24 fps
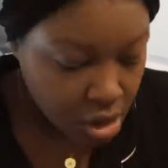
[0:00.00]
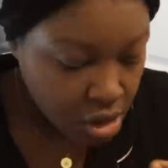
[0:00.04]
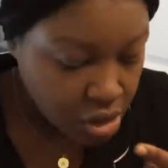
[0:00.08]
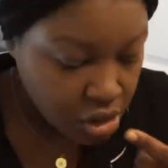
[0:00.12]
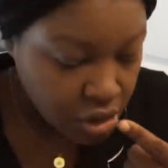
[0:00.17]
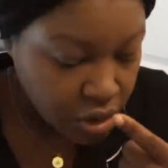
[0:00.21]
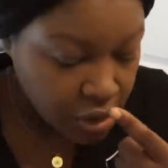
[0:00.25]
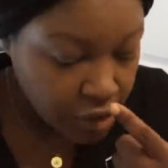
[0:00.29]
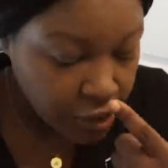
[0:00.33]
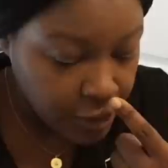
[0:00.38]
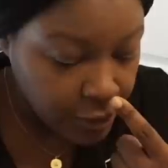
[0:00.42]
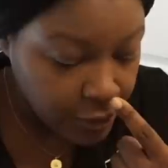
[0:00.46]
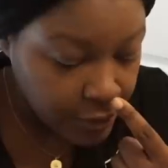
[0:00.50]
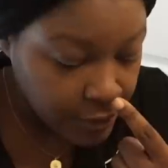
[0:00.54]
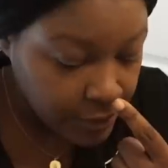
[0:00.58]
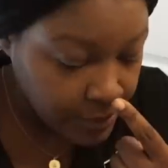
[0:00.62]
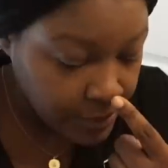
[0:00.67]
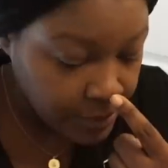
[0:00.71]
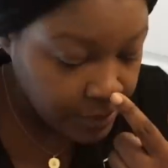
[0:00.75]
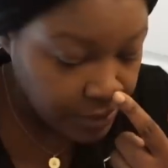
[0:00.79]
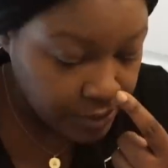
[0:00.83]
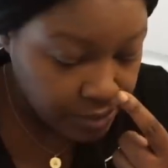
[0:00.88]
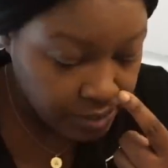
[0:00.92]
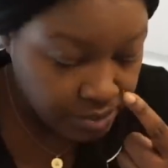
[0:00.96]
you know,
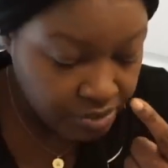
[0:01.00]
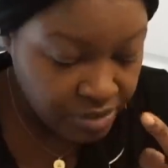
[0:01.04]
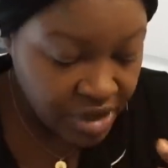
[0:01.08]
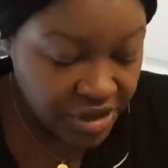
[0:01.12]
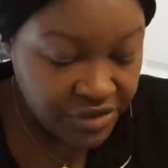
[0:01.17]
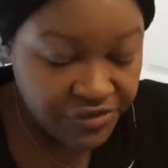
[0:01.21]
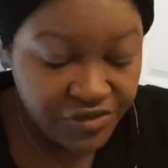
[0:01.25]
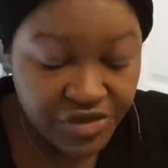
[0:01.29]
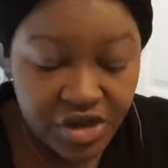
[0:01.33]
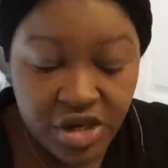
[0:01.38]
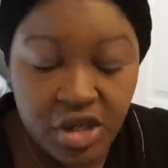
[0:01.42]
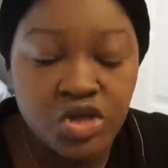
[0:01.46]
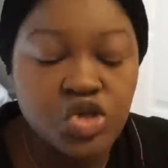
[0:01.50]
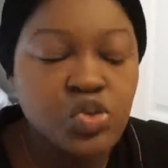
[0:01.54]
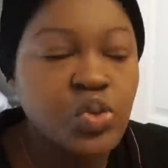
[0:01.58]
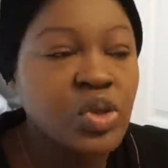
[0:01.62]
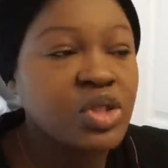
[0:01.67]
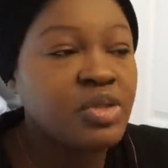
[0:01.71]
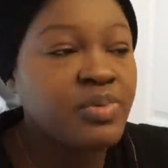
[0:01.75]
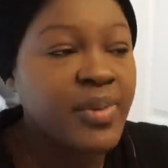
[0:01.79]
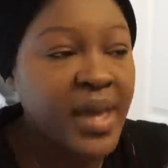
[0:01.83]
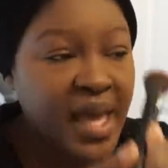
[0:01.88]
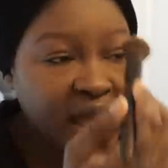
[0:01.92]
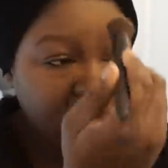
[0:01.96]
made videos
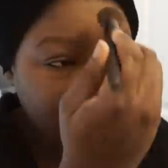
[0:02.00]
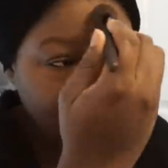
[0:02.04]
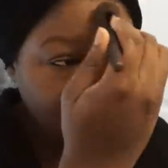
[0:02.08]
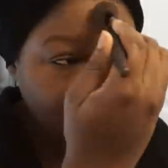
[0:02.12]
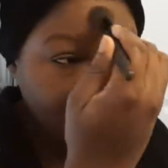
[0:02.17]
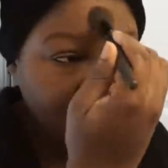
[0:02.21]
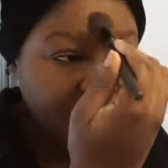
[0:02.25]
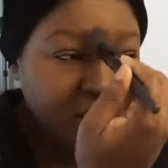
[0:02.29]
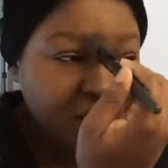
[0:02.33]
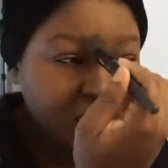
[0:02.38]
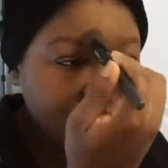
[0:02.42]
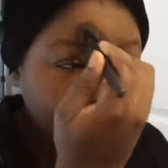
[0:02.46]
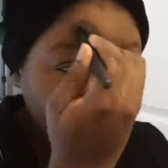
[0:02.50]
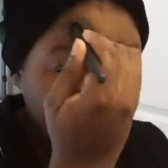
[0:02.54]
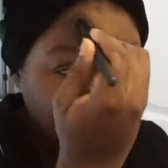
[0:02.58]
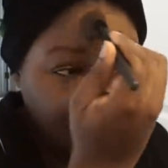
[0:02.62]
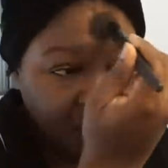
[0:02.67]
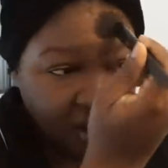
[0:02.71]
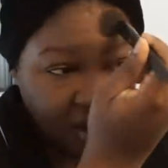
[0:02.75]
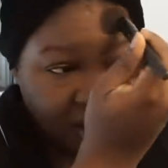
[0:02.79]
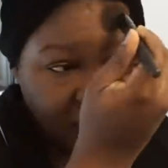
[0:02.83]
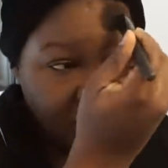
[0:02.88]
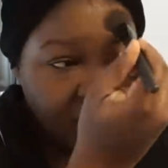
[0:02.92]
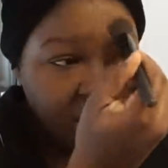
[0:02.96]
with back then,
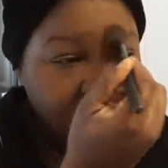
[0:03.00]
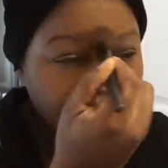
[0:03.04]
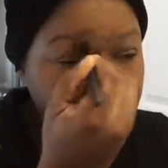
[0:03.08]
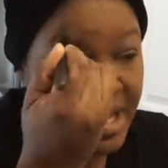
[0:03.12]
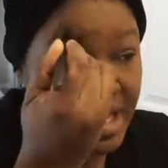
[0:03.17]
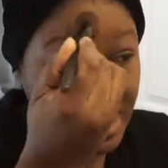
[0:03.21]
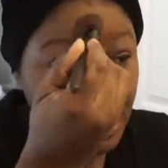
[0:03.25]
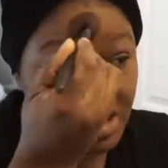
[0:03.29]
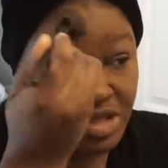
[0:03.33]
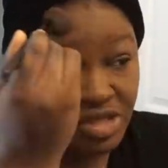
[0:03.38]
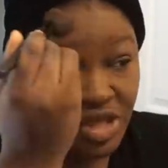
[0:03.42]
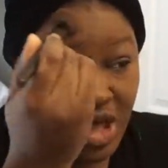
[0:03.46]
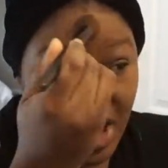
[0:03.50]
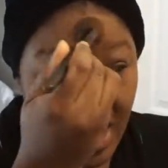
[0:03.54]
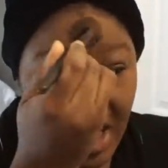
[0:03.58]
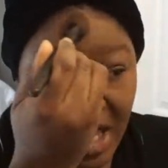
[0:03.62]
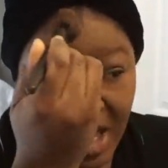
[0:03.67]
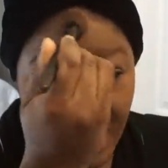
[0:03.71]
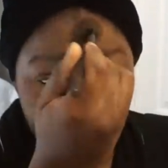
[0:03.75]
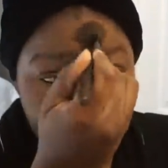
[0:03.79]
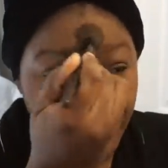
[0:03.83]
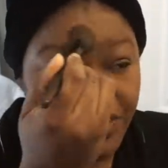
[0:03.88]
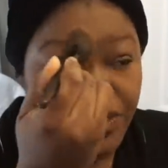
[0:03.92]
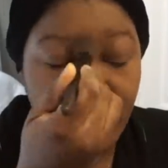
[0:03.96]
like they
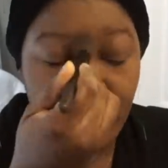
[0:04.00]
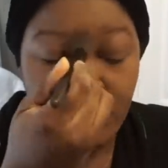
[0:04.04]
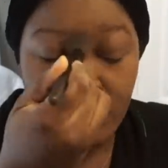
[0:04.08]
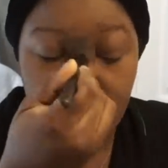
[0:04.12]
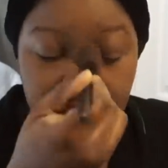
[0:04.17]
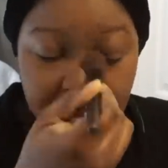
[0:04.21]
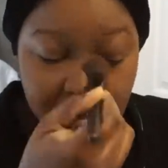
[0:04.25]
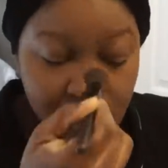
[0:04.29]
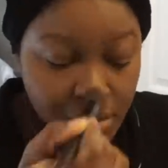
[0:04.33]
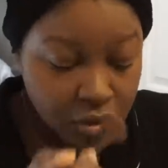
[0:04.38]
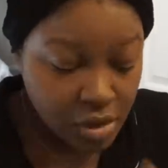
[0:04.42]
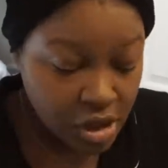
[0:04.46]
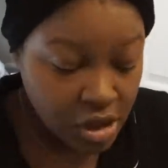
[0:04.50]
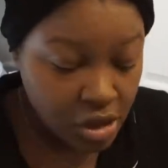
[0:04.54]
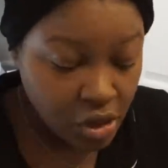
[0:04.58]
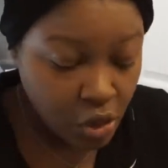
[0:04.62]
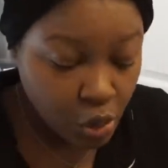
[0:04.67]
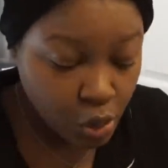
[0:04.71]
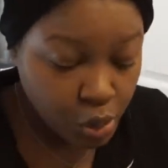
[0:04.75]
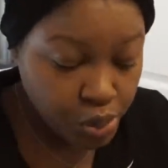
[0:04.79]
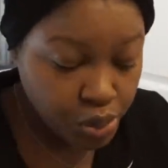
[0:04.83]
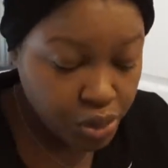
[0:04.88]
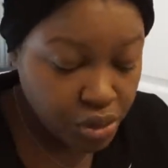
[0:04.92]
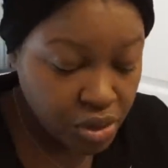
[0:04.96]
have, you
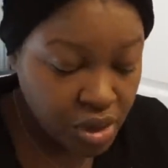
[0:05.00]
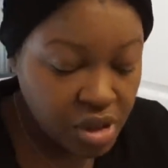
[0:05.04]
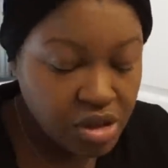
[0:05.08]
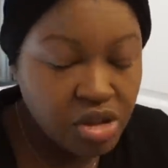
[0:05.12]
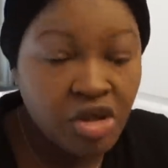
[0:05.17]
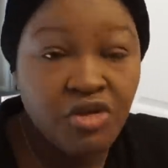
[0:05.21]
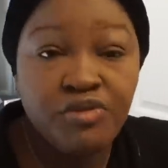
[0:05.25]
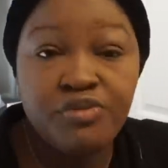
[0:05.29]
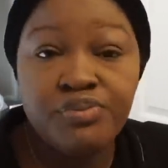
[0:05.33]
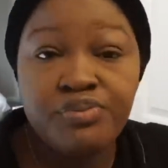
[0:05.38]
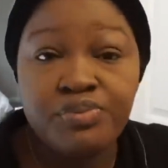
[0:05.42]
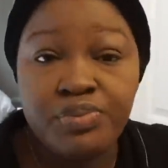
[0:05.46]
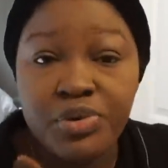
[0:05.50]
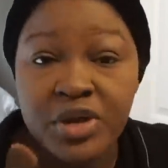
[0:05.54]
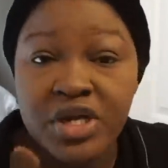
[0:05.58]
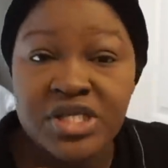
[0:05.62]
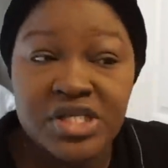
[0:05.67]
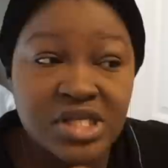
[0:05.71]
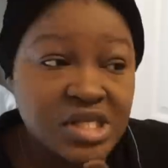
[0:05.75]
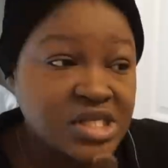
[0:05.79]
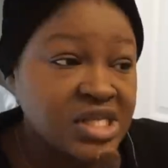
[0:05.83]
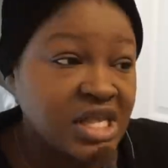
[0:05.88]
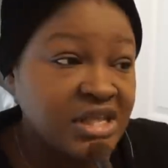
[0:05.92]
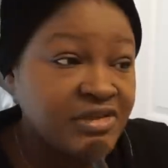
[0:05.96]
know, they're pretty
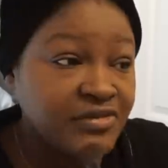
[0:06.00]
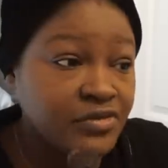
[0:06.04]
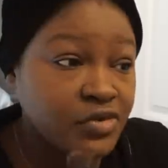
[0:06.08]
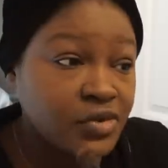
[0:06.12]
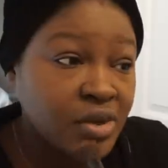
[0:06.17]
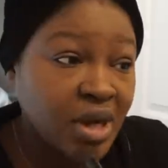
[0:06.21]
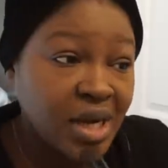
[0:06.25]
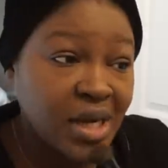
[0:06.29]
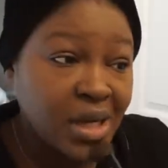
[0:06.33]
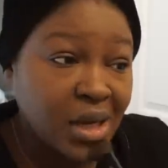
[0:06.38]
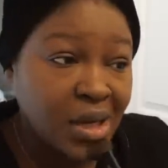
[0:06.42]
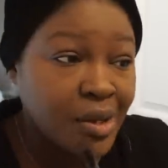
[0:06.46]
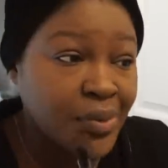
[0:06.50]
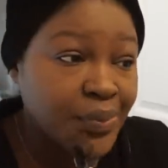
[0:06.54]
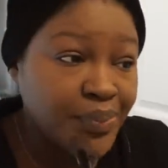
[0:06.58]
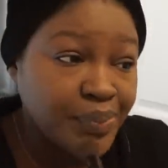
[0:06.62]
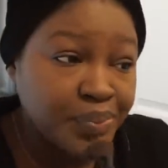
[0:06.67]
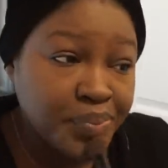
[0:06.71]
successful right now.